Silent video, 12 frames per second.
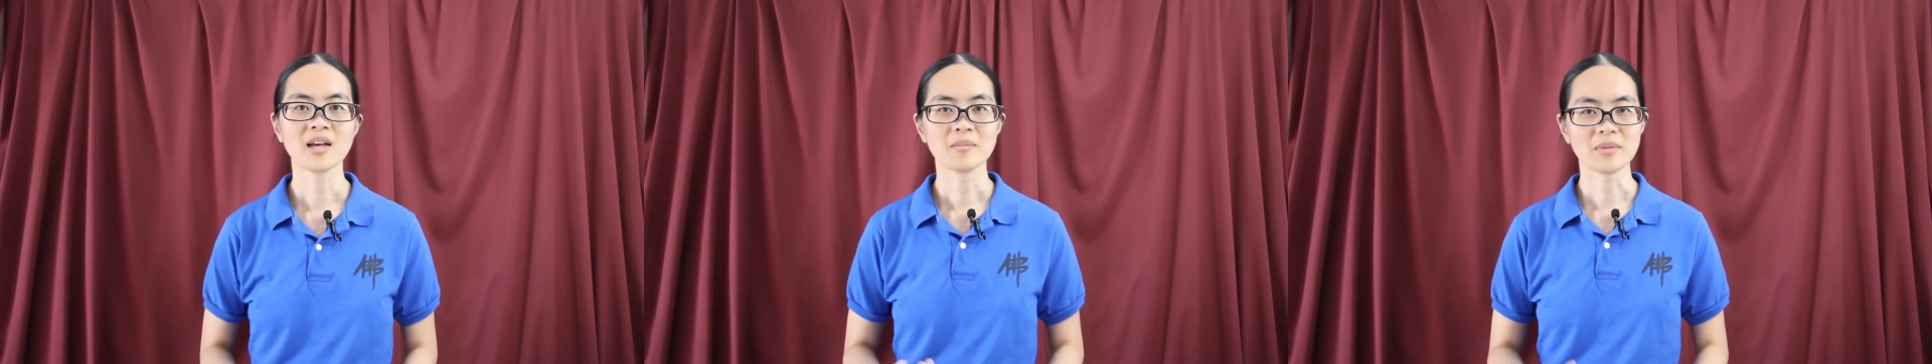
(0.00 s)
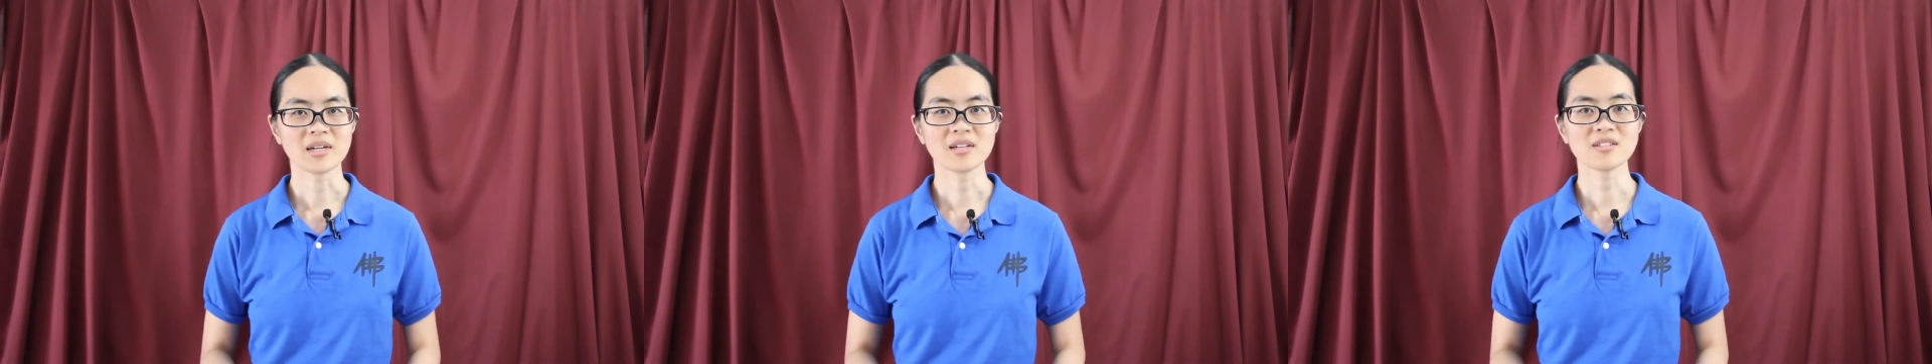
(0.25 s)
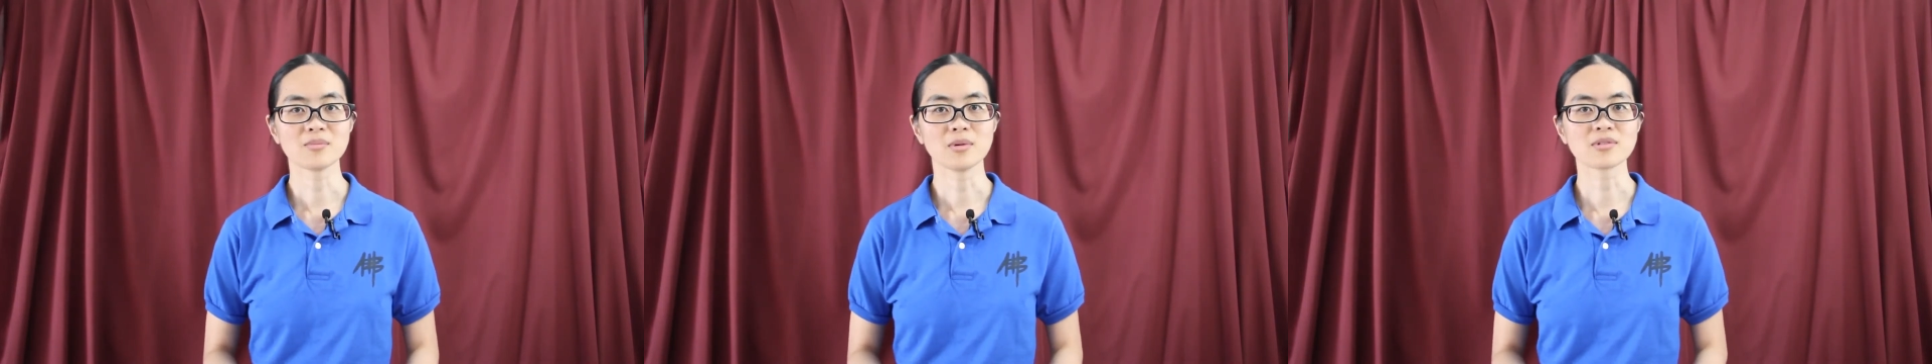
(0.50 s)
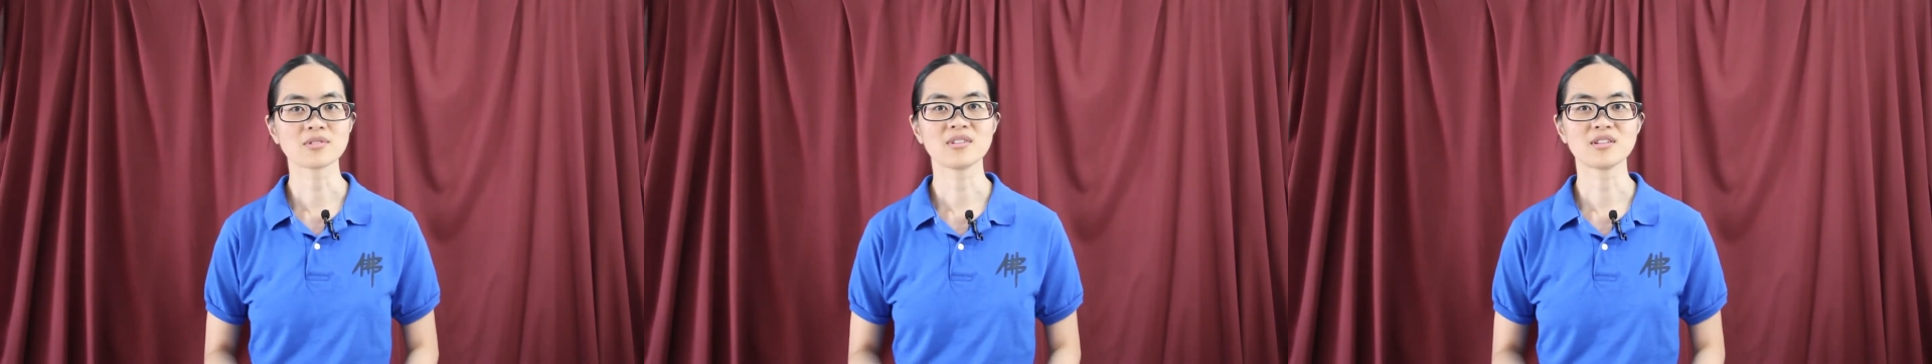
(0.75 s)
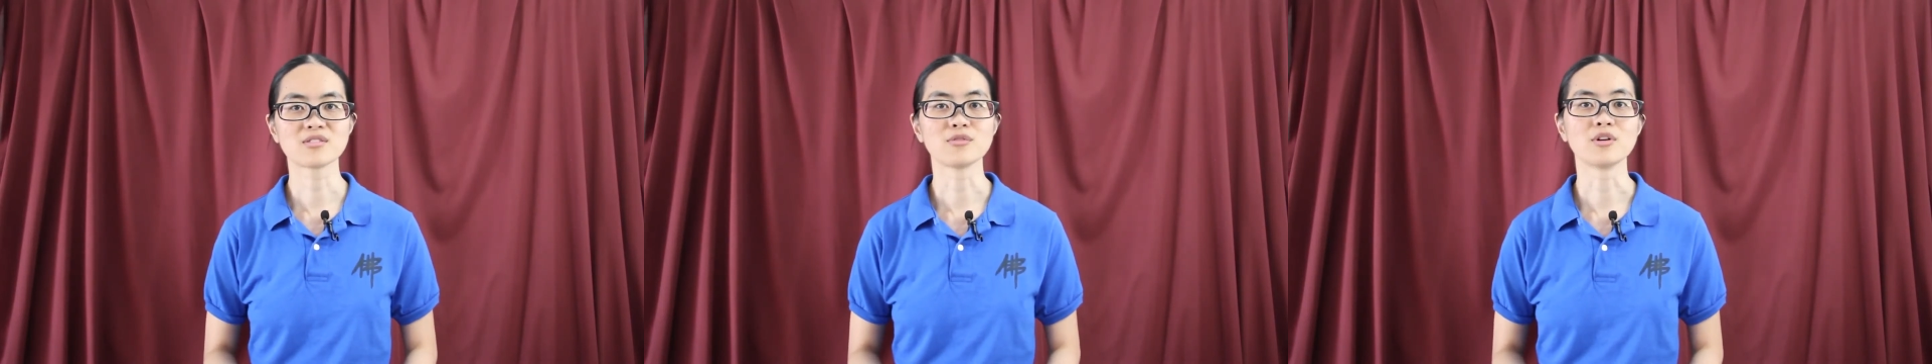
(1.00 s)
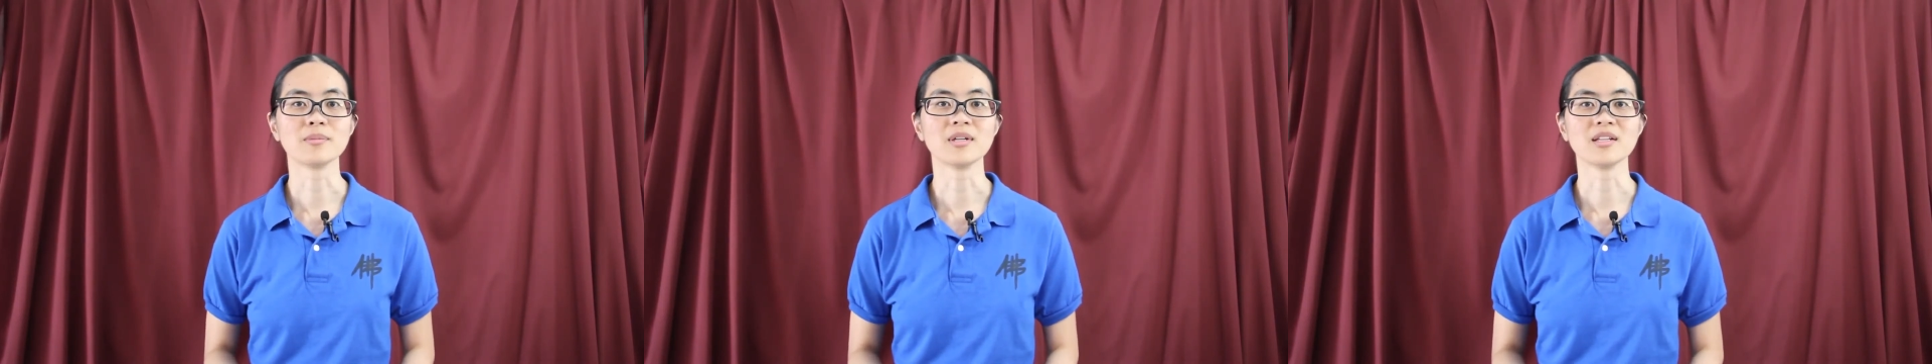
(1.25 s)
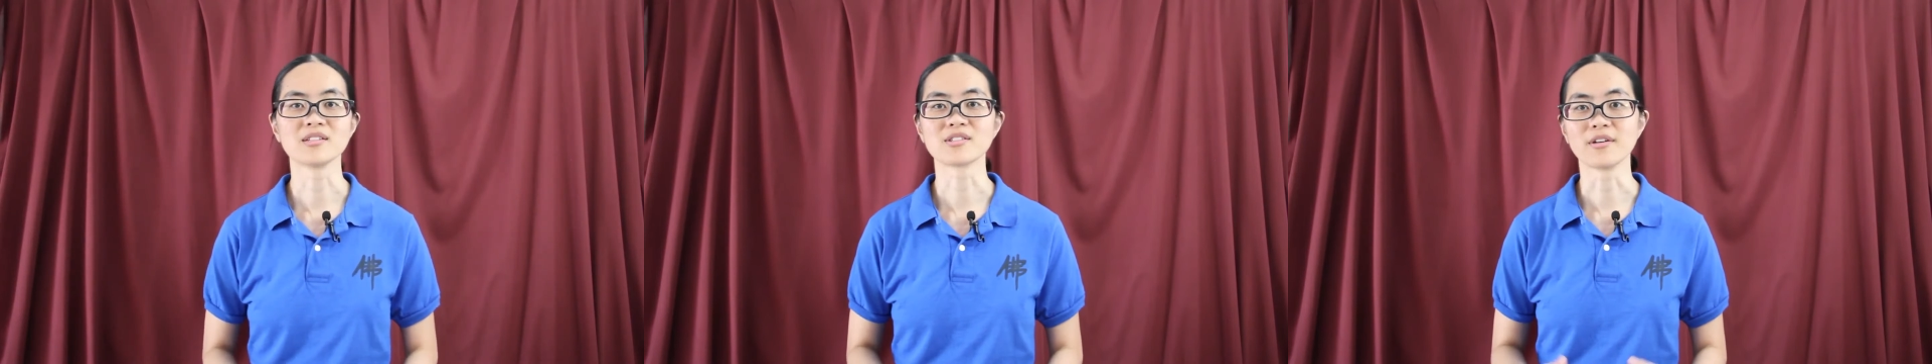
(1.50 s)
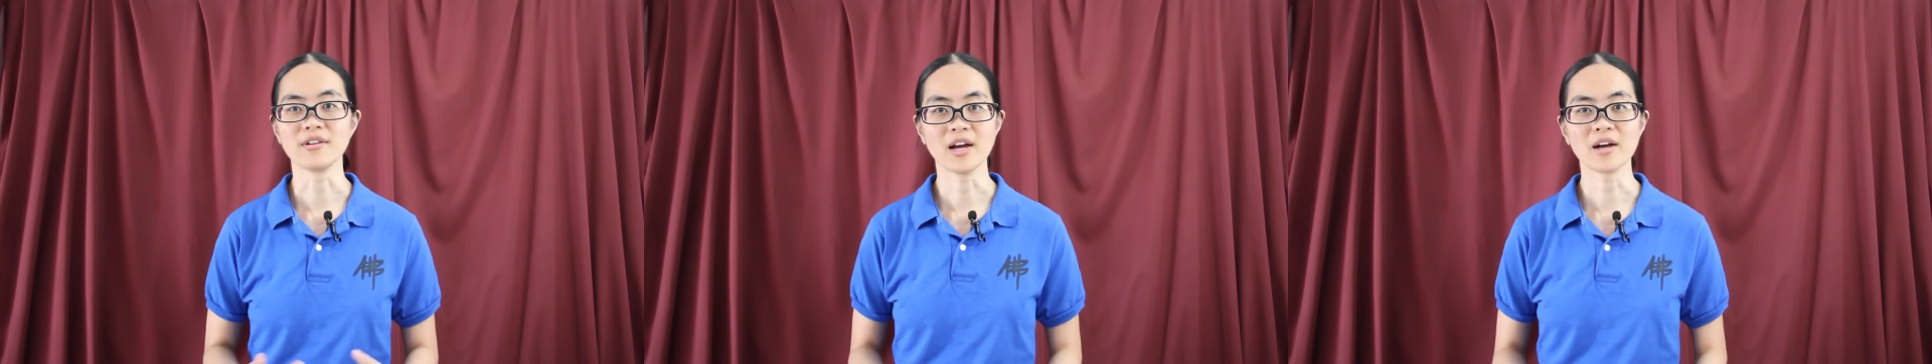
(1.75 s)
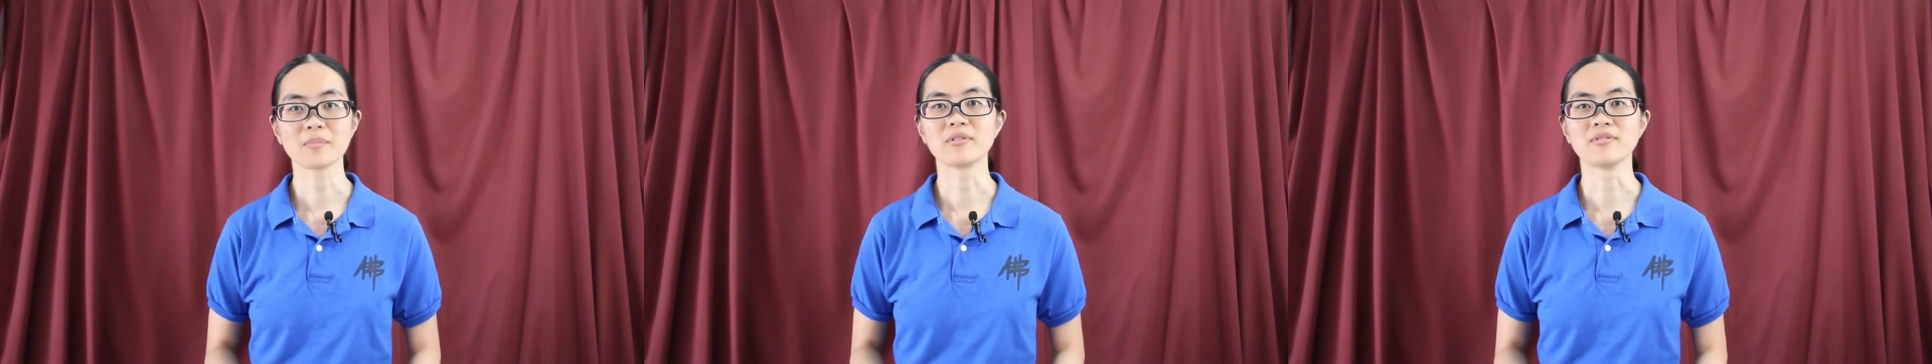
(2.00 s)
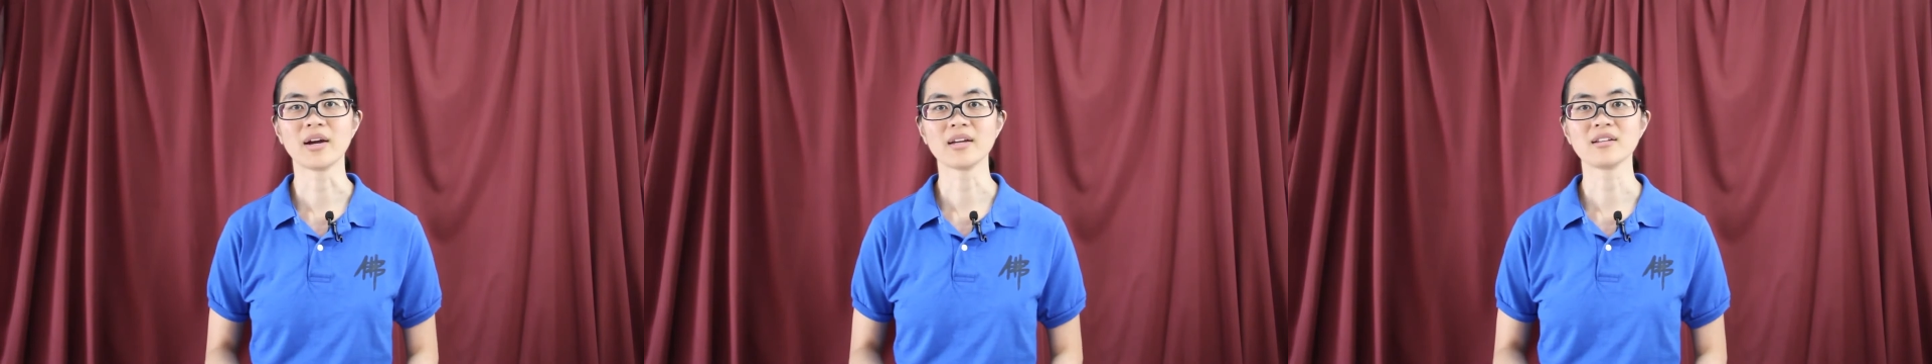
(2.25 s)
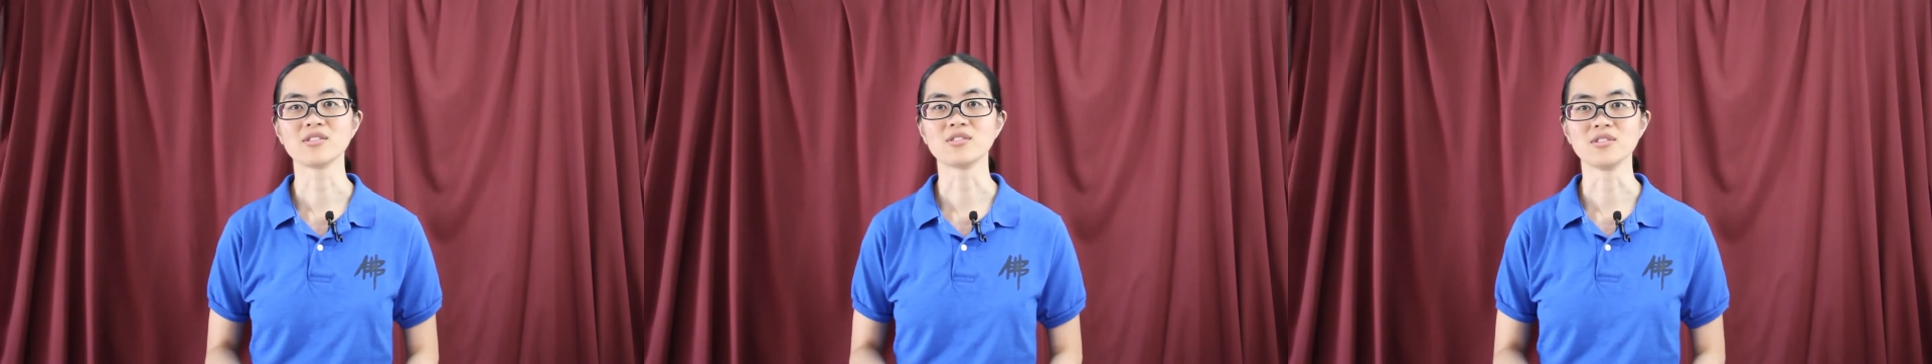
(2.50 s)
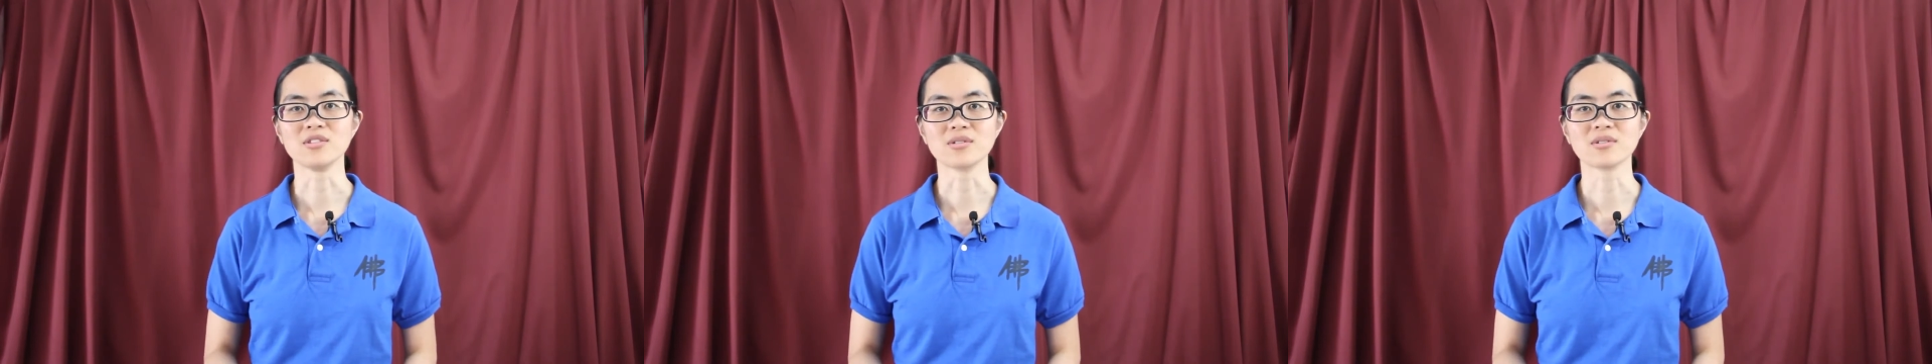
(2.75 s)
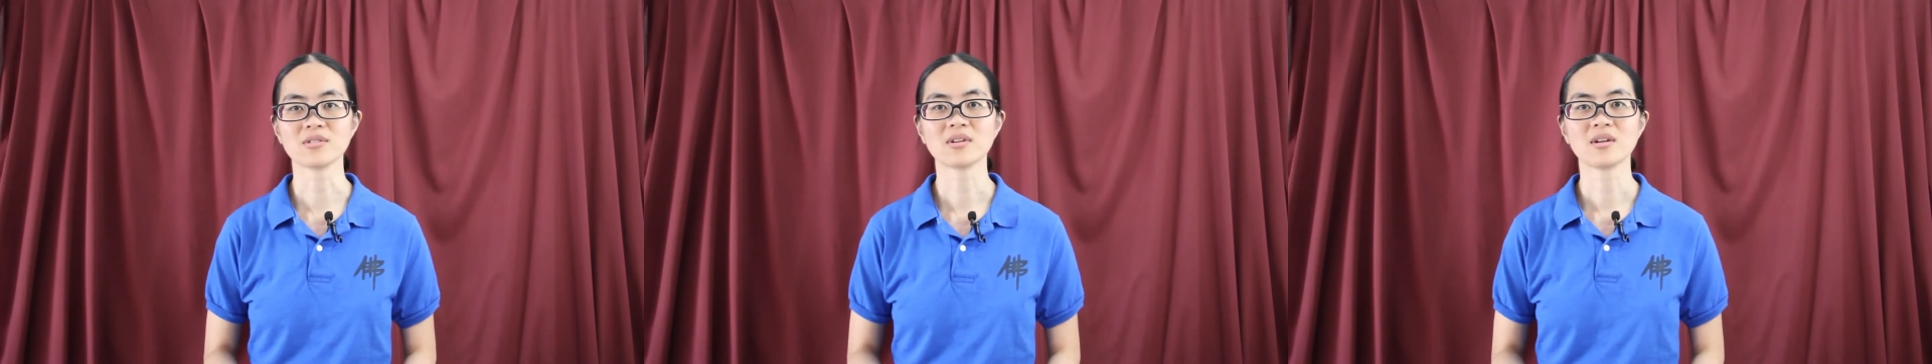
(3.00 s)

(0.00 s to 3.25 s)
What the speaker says: Because most of these formulas are not provided to you,